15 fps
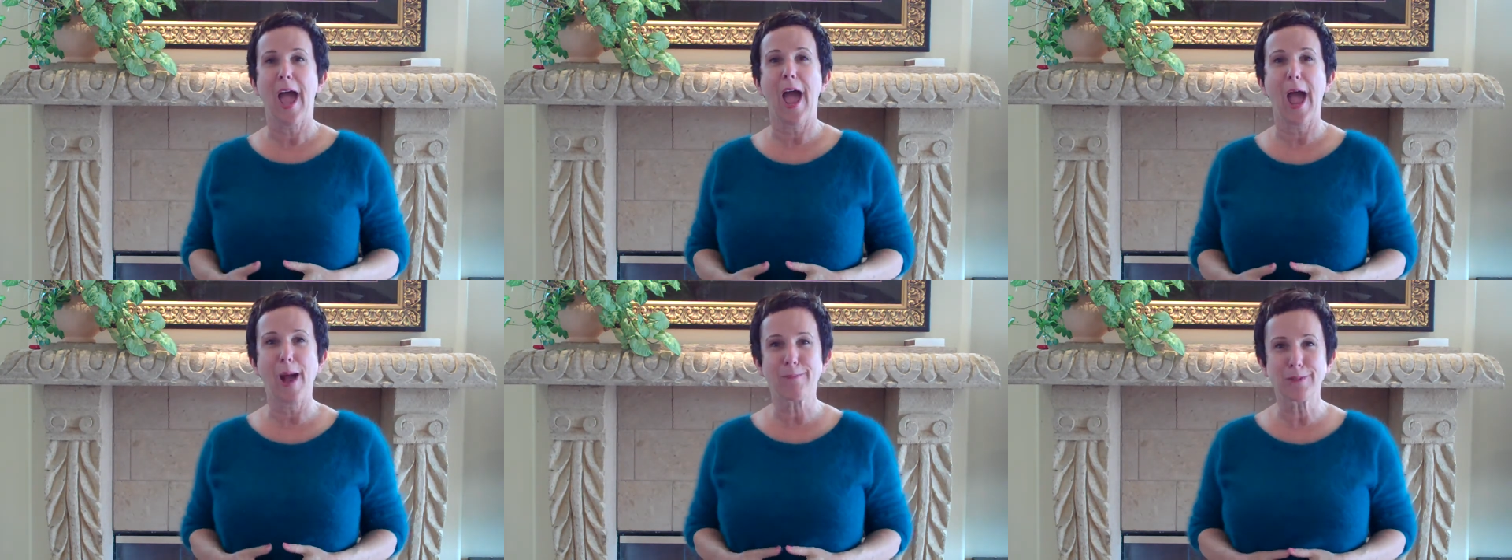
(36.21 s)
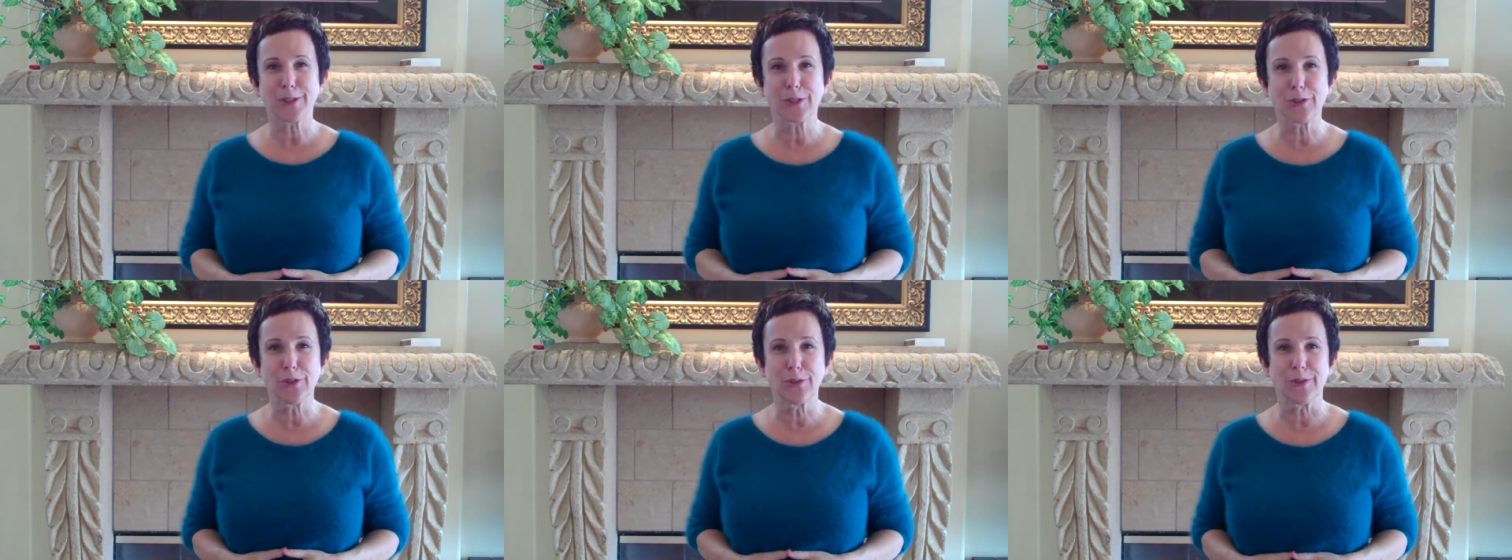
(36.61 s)

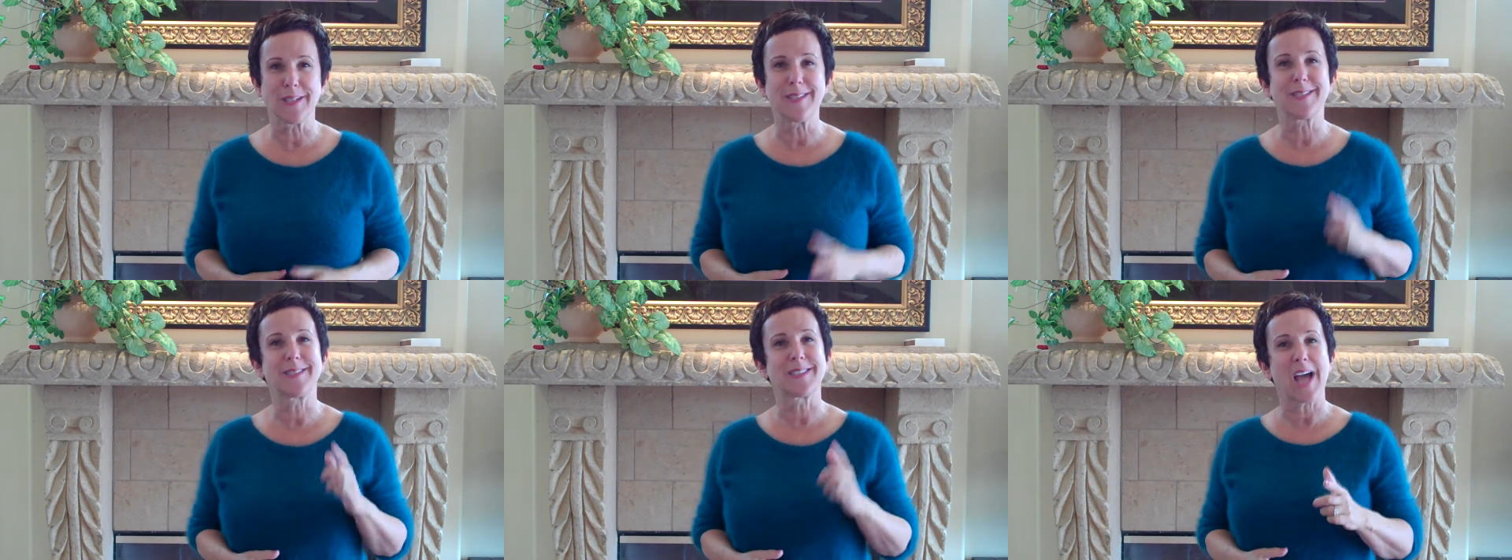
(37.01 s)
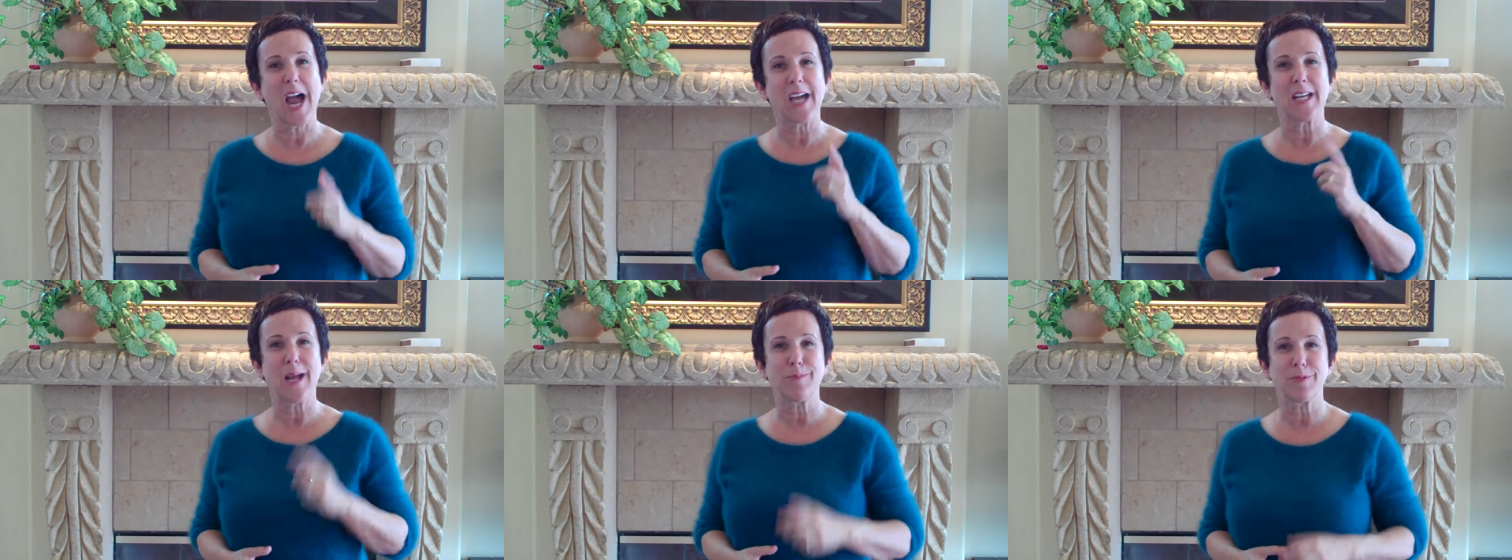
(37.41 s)
absolutely
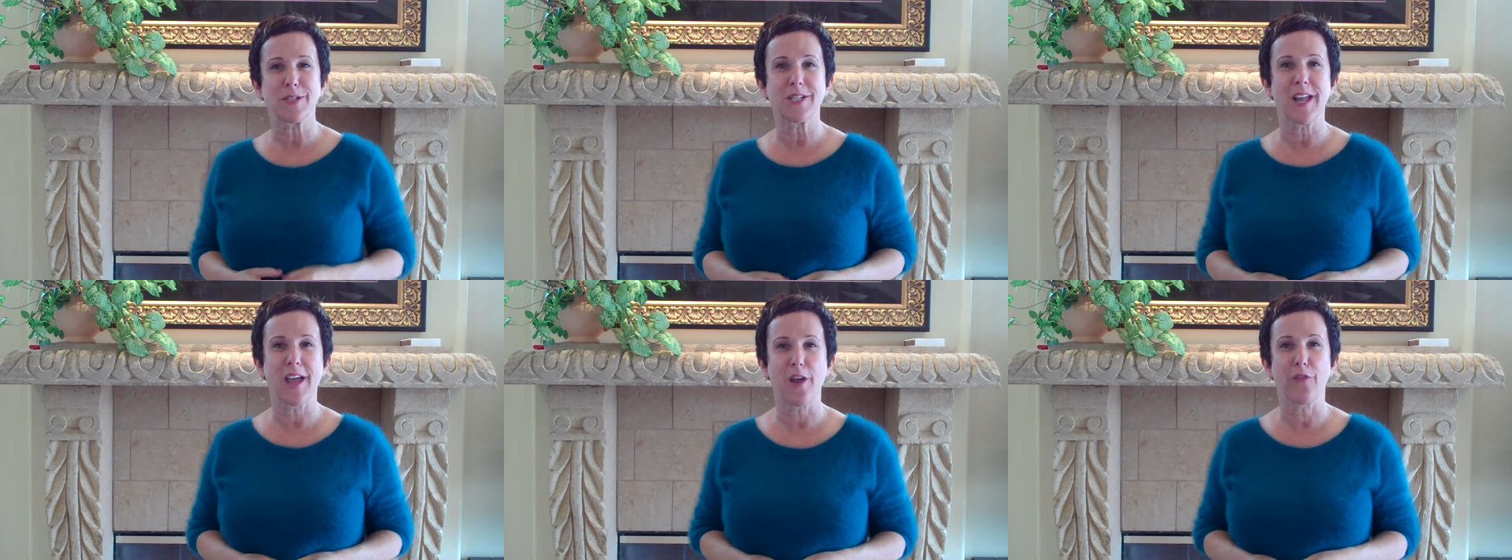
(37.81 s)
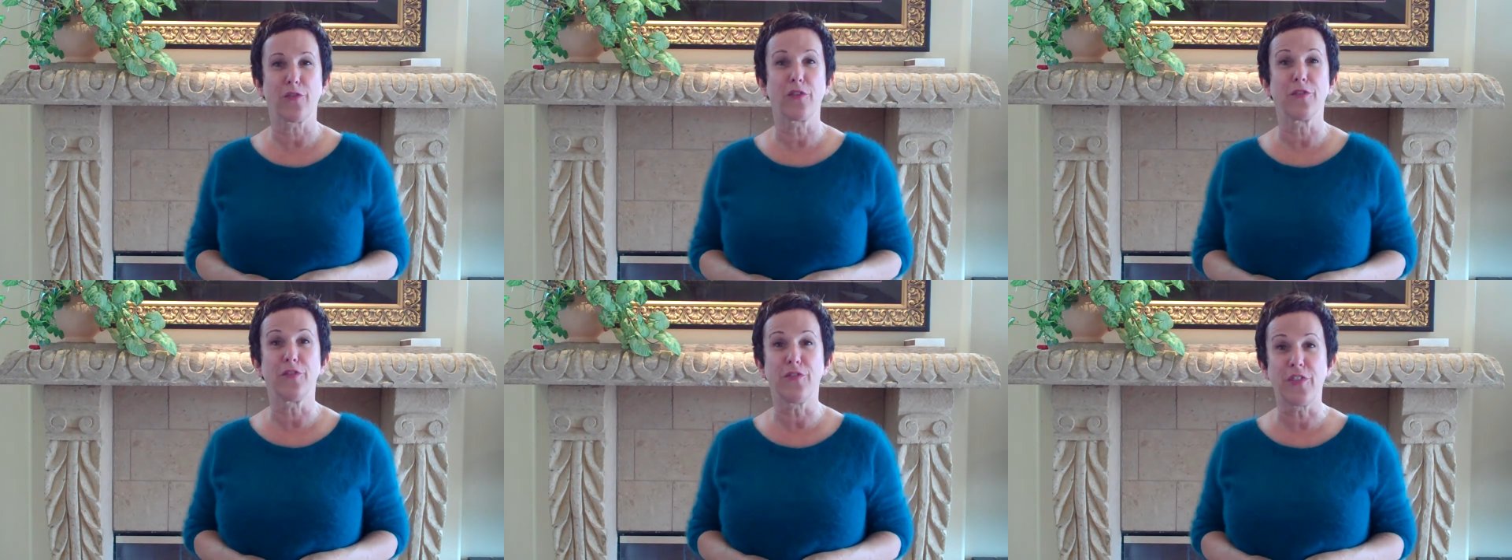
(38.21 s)
sign up today
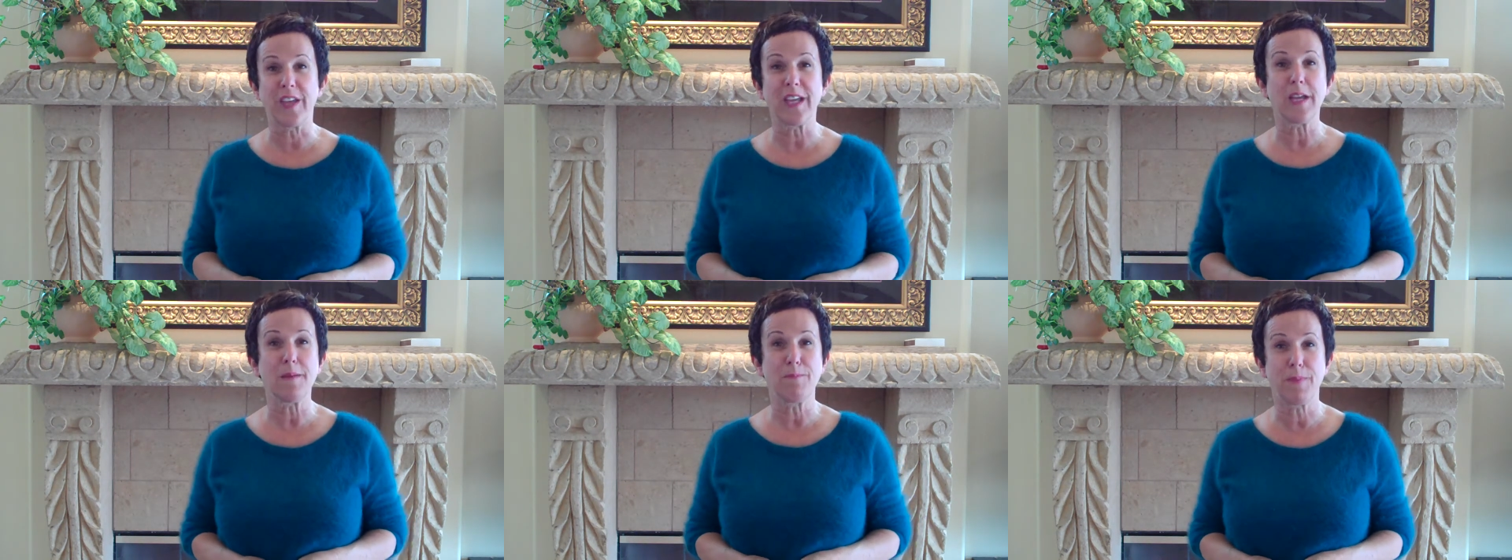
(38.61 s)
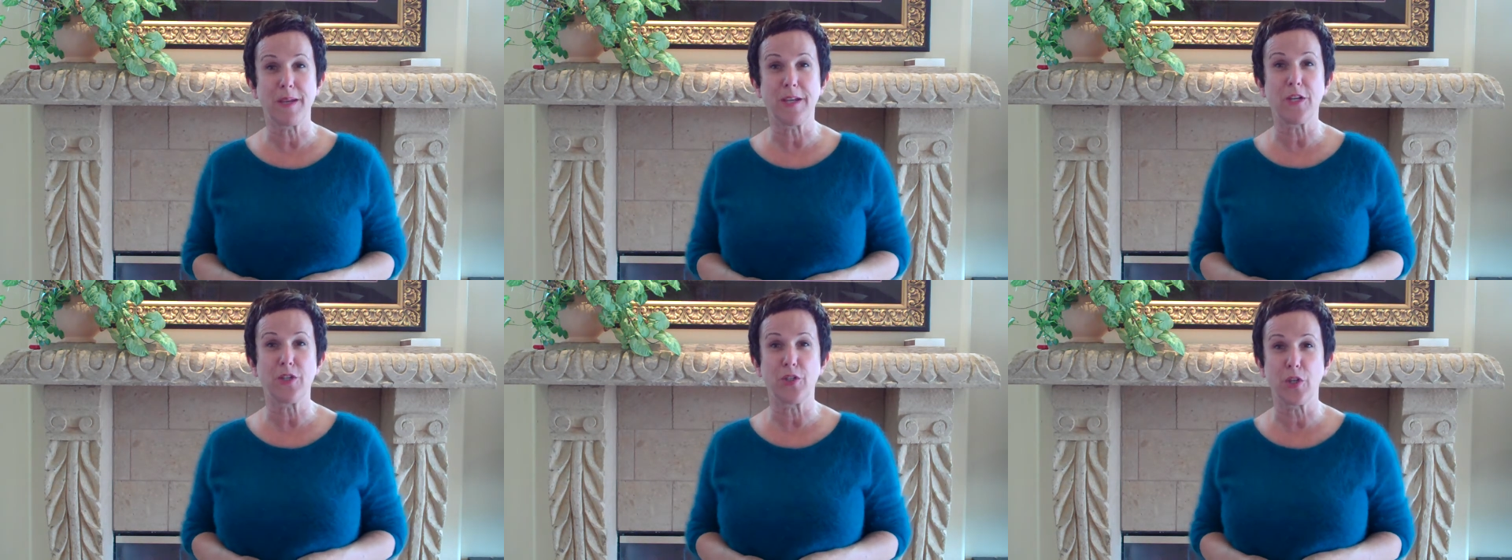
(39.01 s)
for
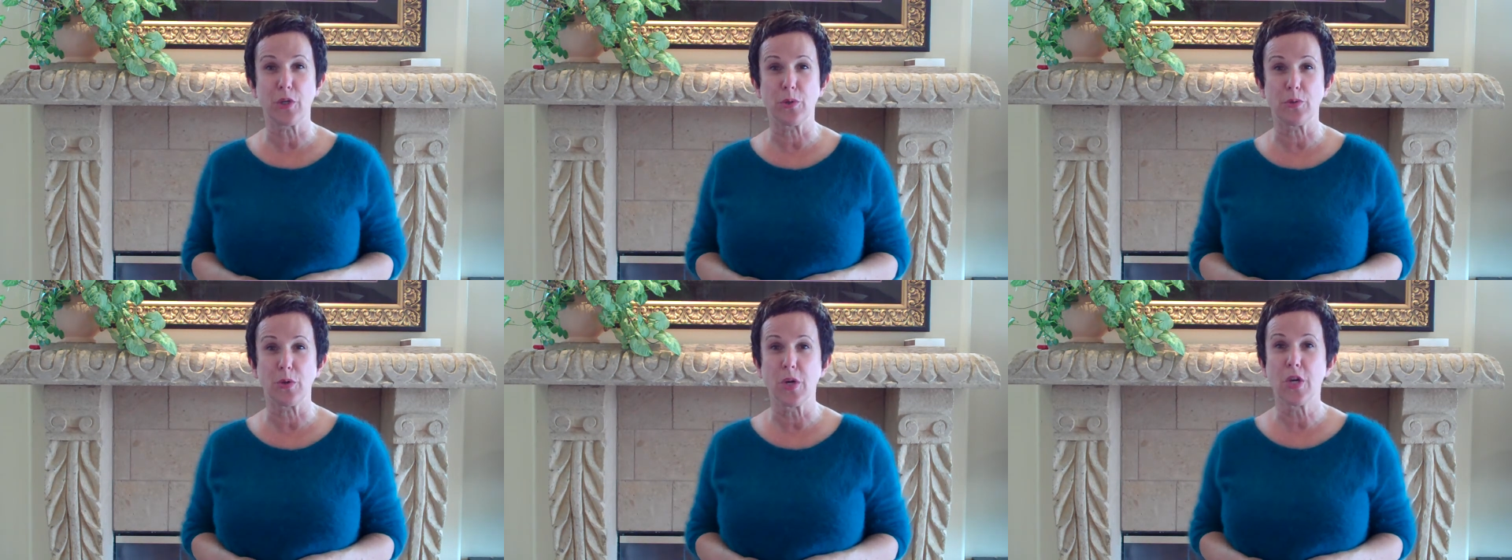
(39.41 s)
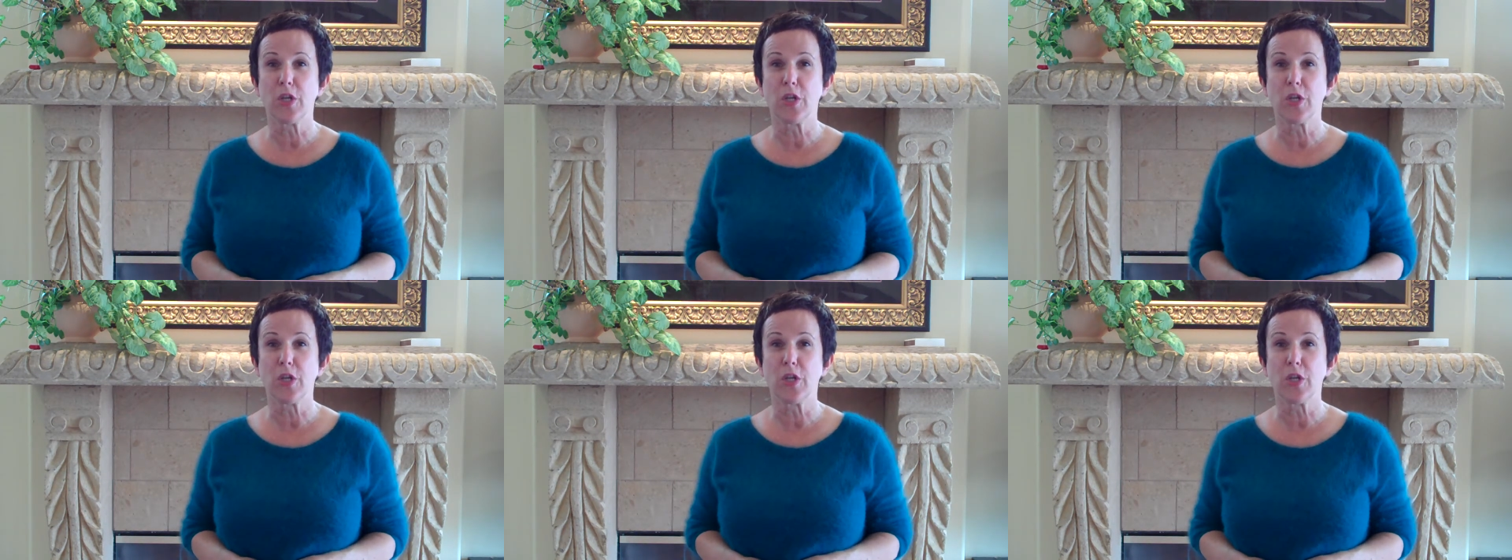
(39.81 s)
VBU.